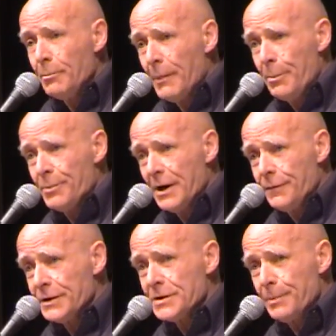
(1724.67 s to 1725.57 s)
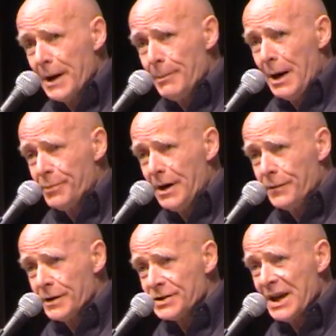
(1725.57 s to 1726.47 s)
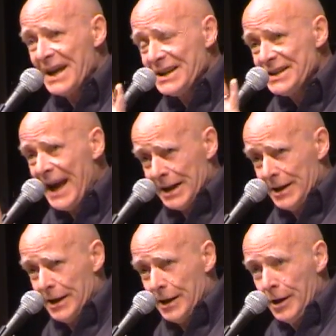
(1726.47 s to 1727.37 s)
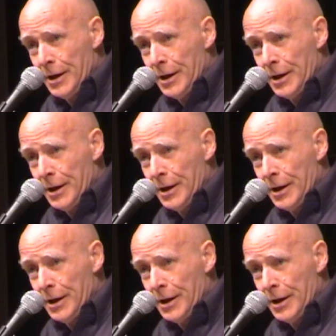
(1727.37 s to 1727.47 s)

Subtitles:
map reference by map reference, exactly